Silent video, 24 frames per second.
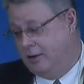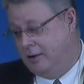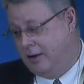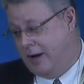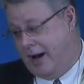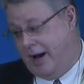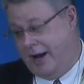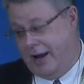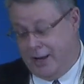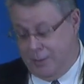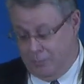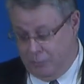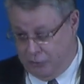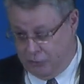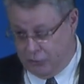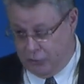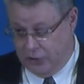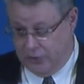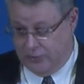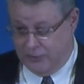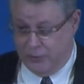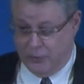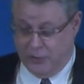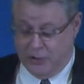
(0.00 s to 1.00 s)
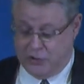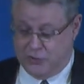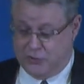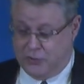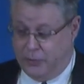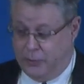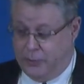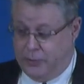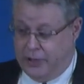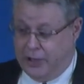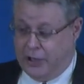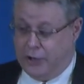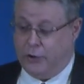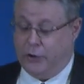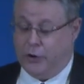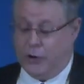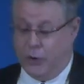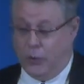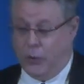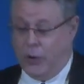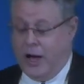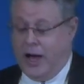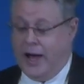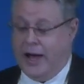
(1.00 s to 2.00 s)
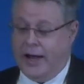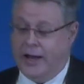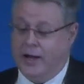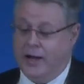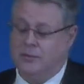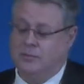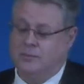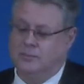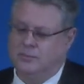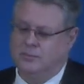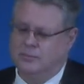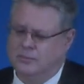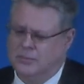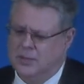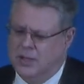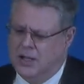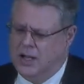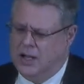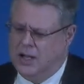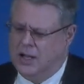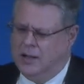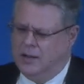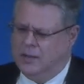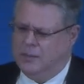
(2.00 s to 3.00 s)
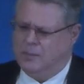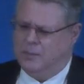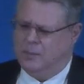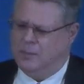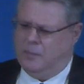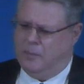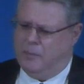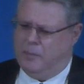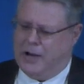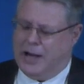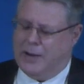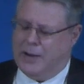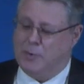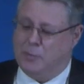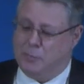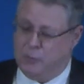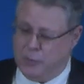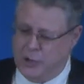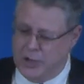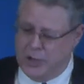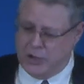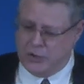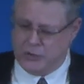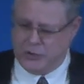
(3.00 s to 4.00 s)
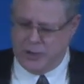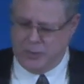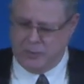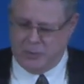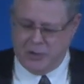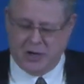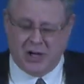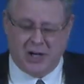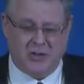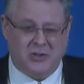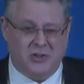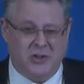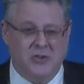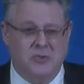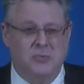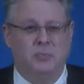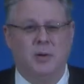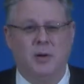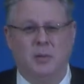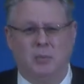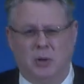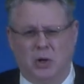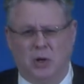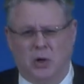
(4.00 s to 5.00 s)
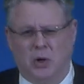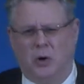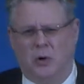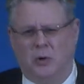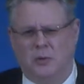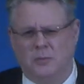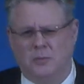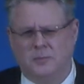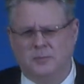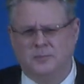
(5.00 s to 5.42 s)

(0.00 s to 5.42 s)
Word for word: I am sort of a wishful thinker in a way, but I'm a pre-tribber because it's biblical.